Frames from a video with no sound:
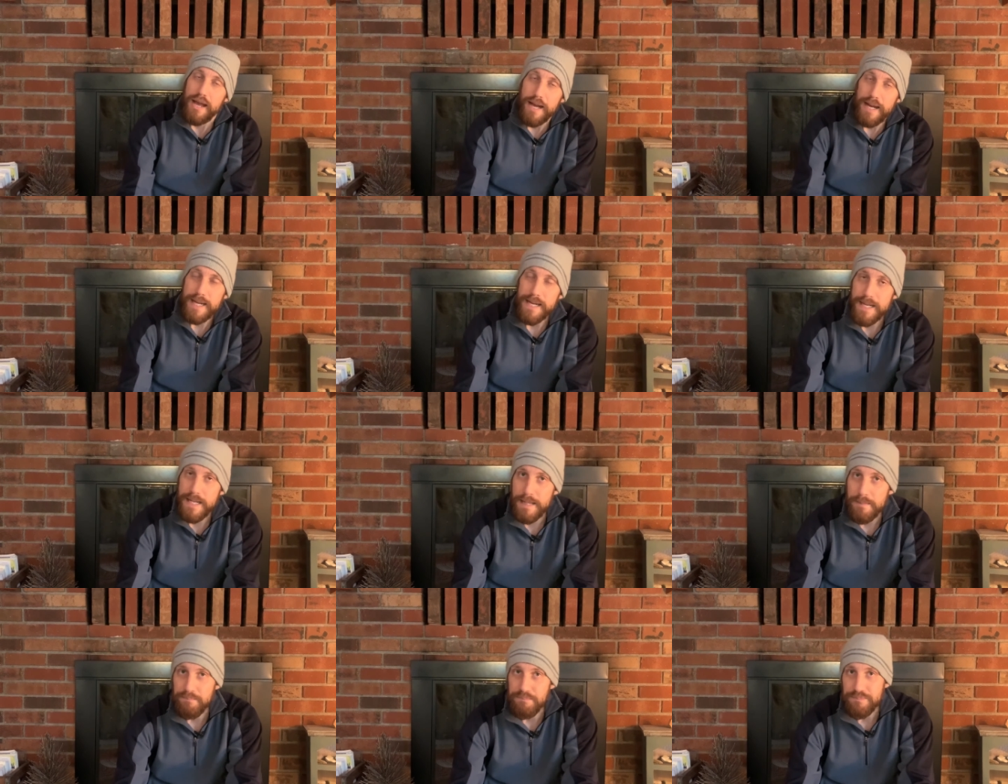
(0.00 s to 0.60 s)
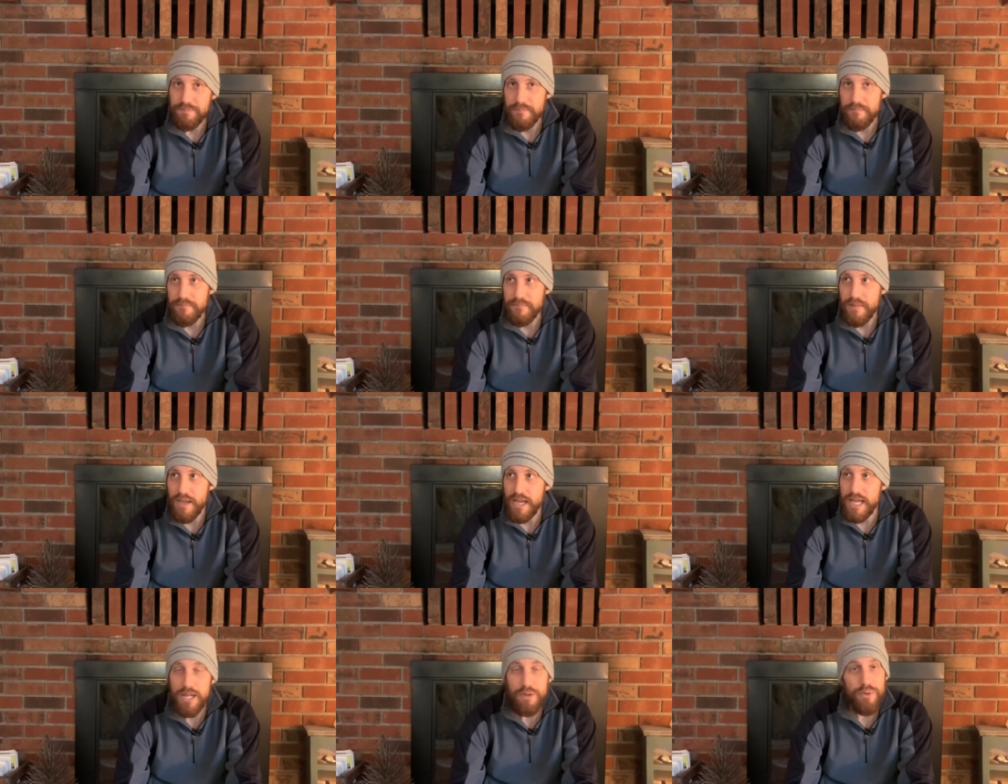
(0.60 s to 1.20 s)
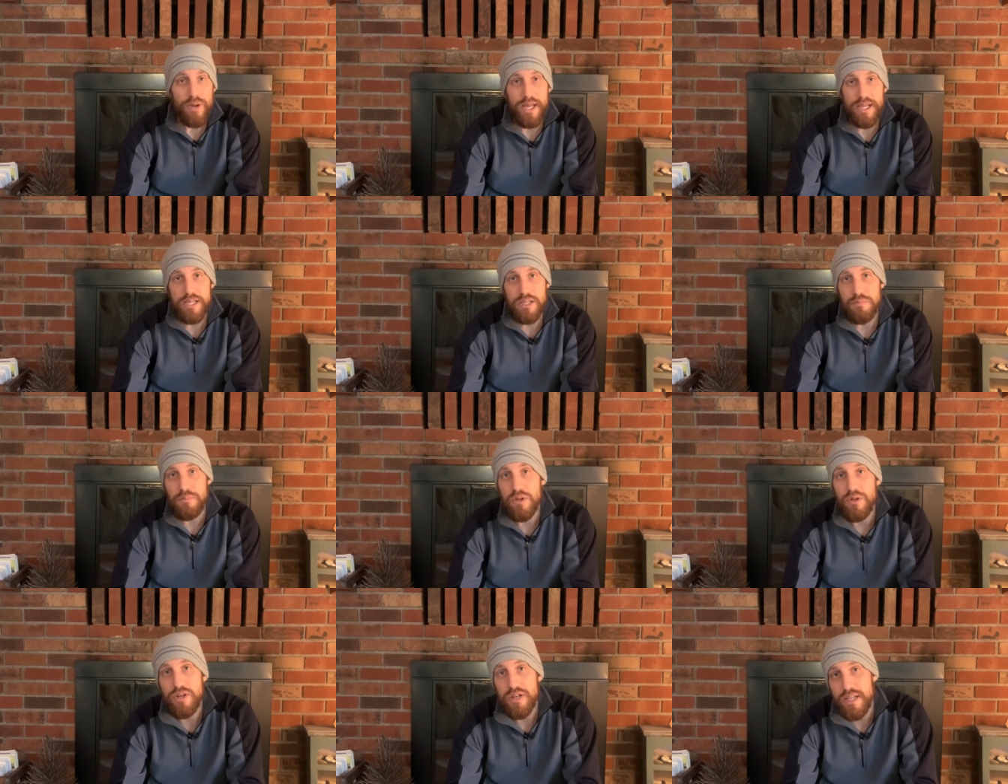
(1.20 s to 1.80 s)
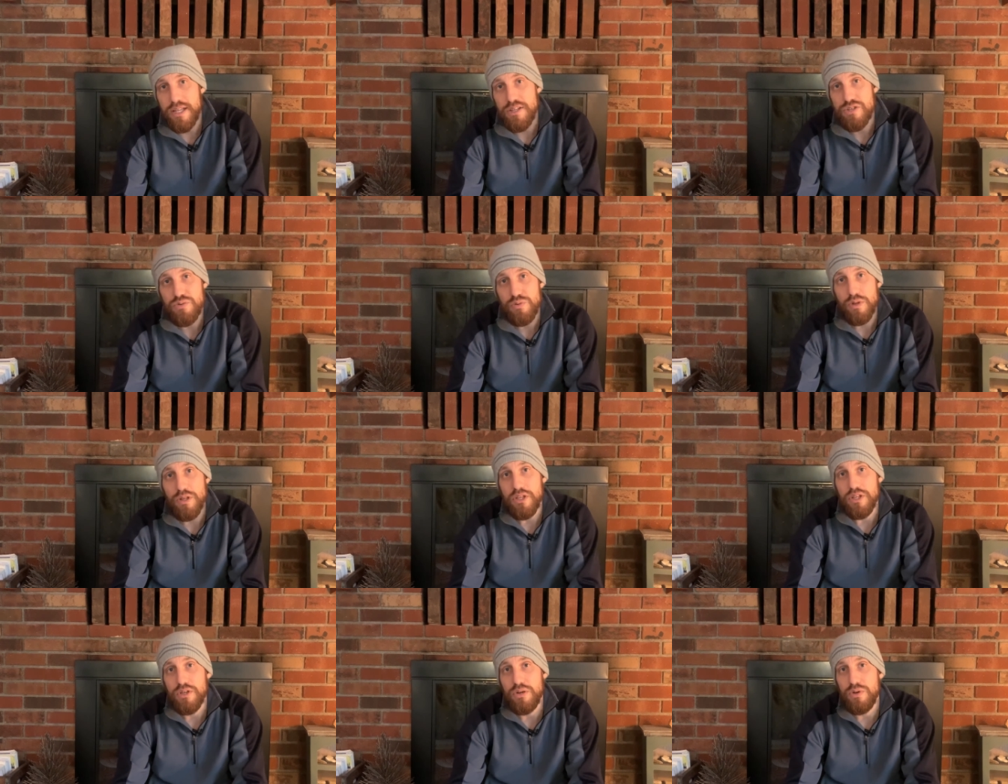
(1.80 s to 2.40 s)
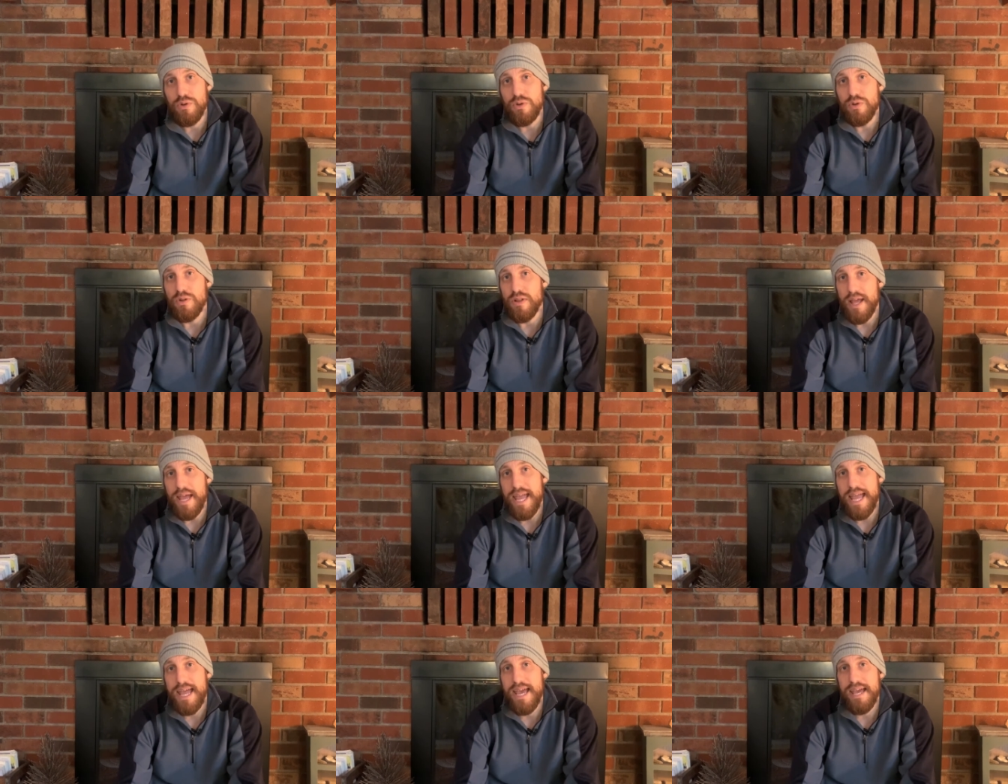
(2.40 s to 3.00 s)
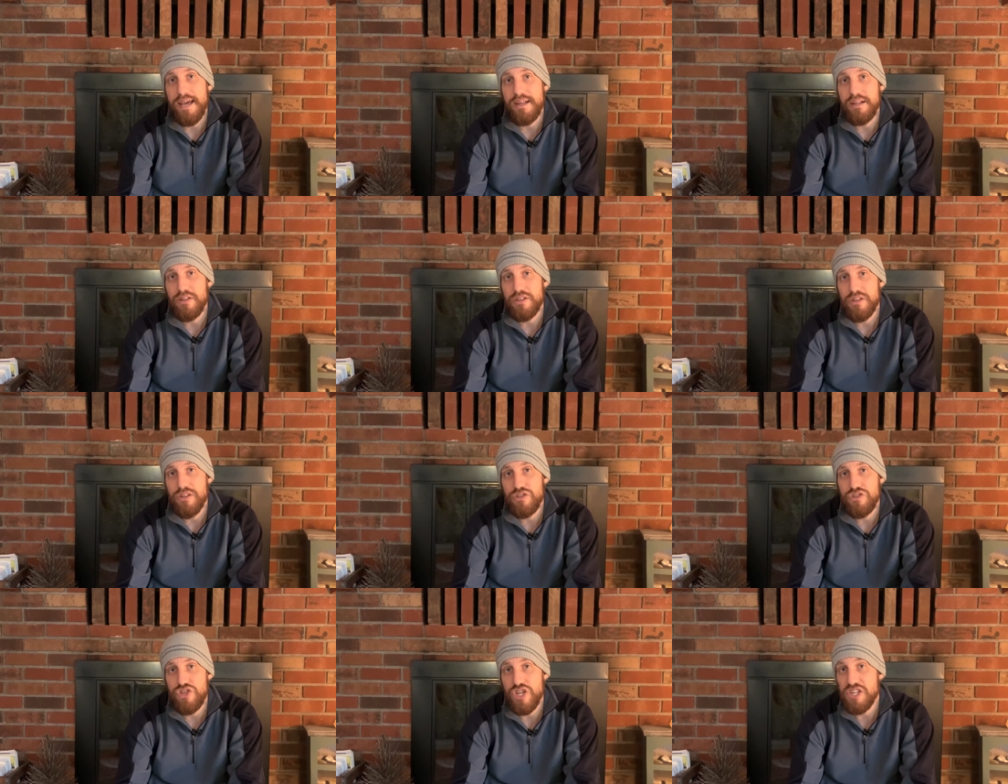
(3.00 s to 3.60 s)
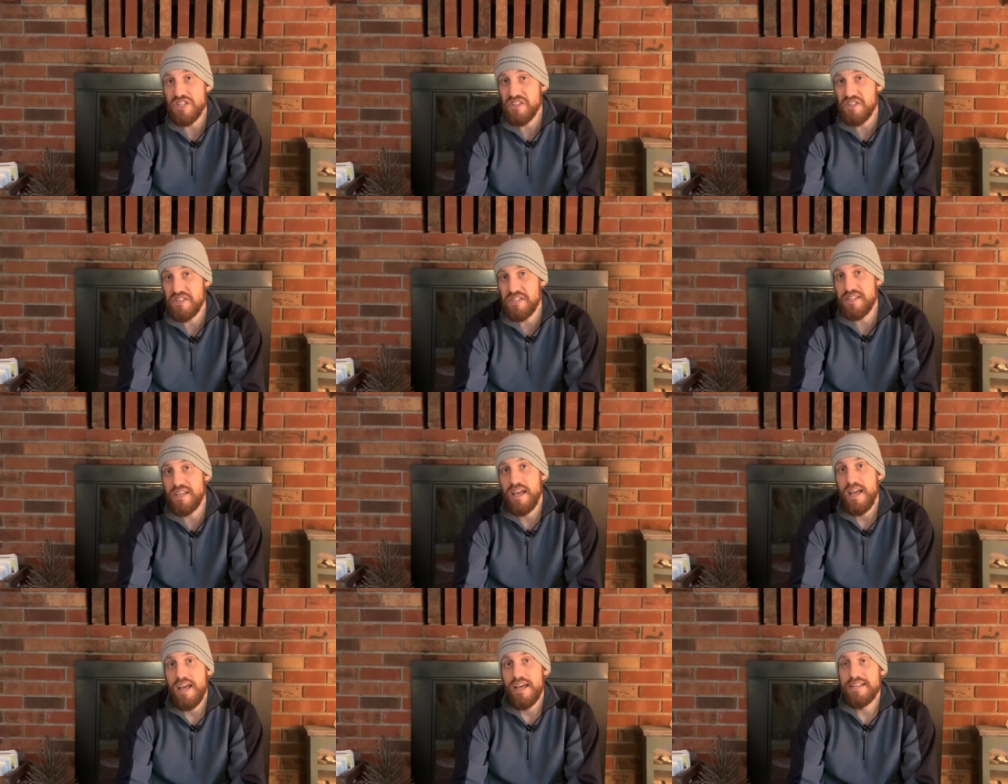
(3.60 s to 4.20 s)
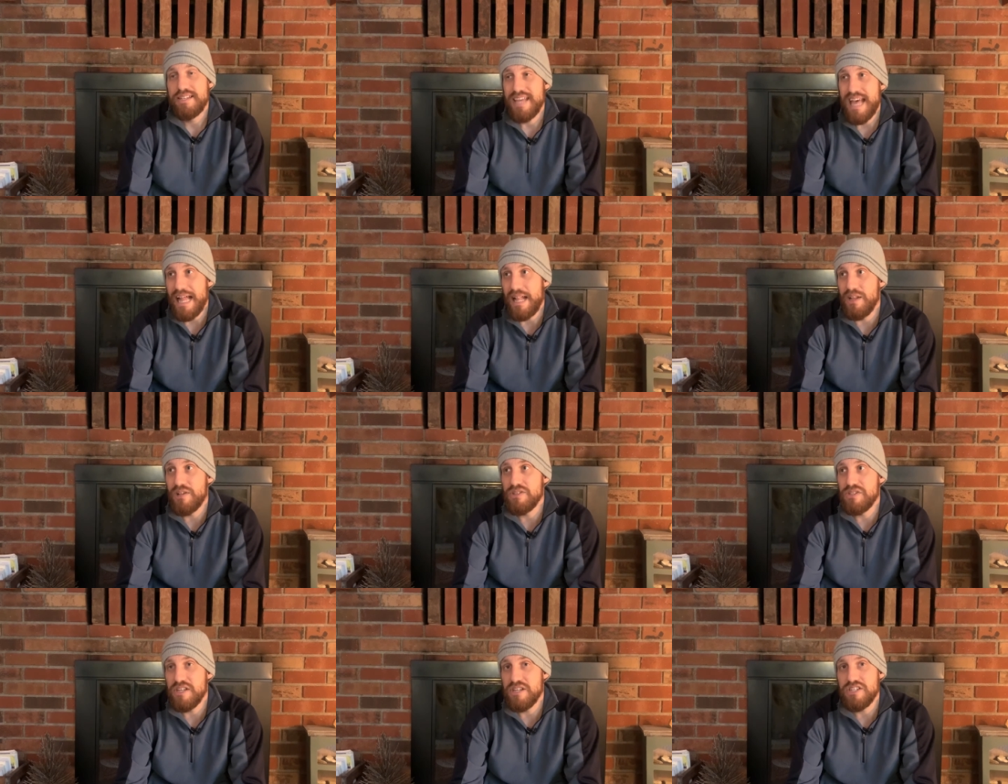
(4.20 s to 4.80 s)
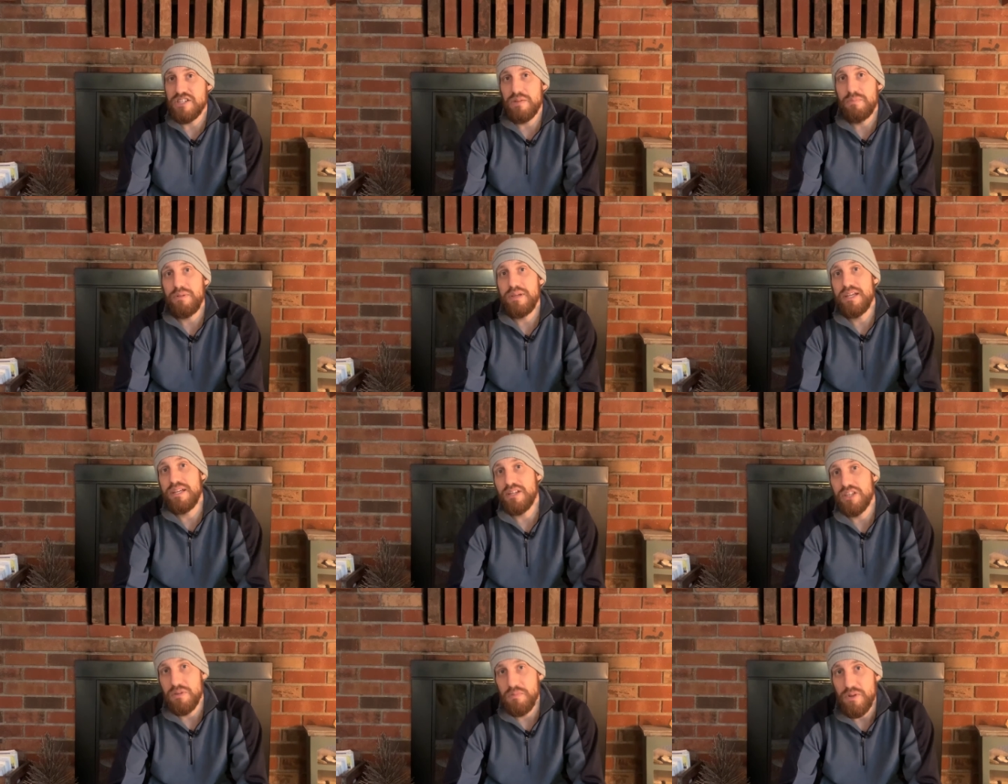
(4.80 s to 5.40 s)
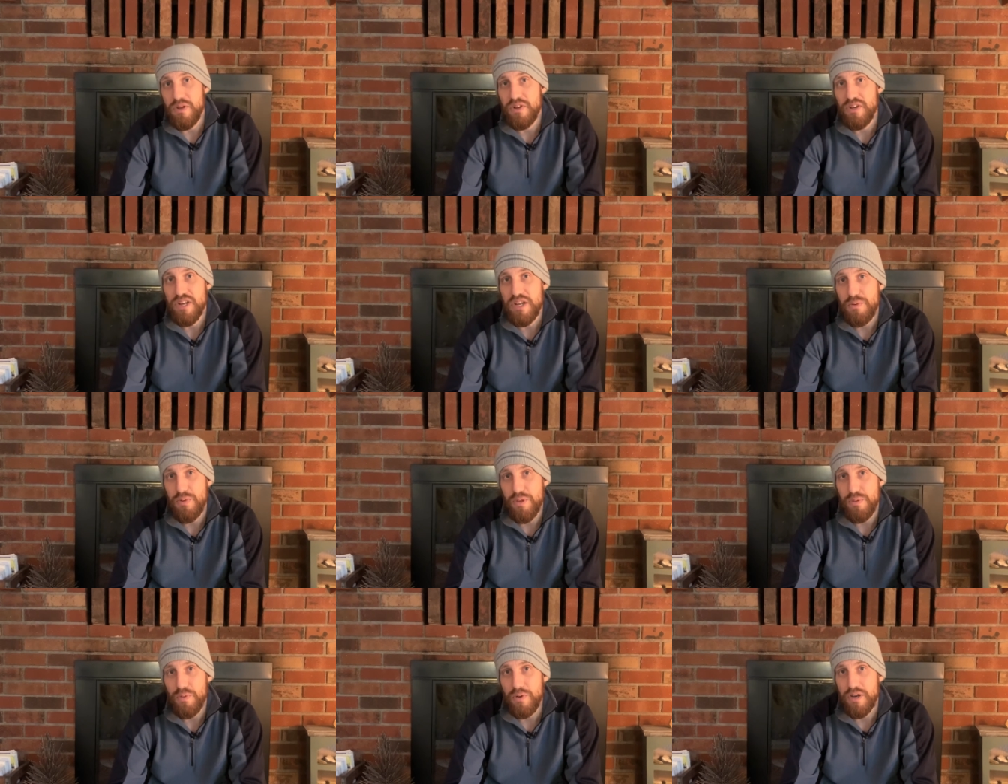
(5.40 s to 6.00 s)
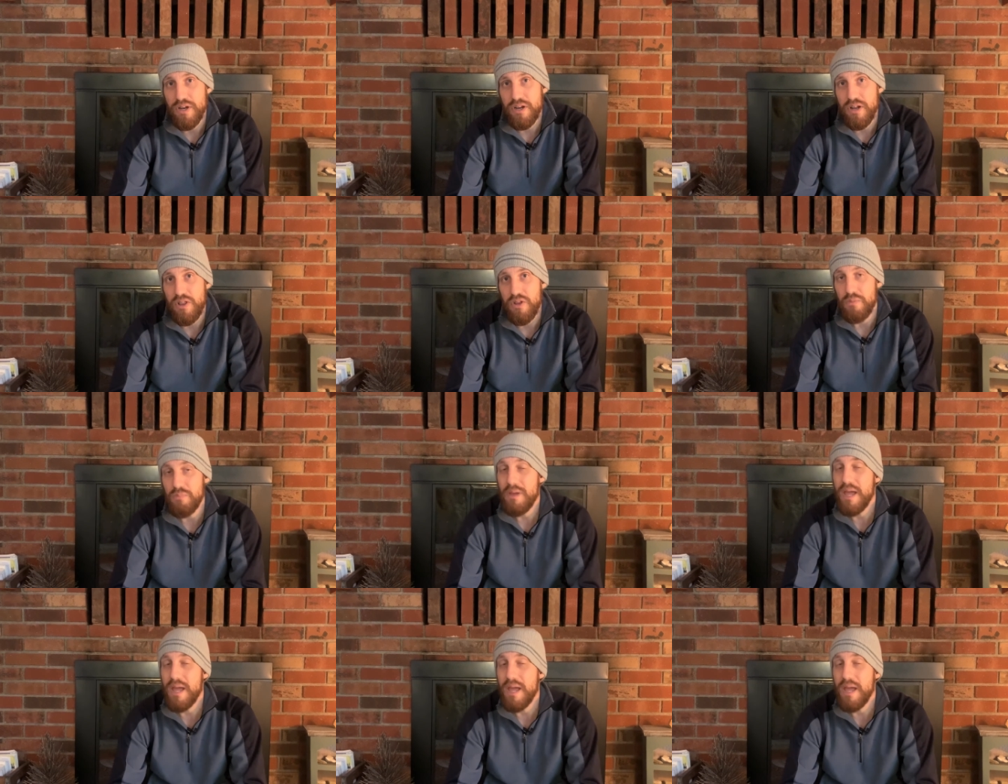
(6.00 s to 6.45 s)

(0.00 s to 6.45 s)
Um, anyway, community is really cool, and Jesus tells us to be in community with one another.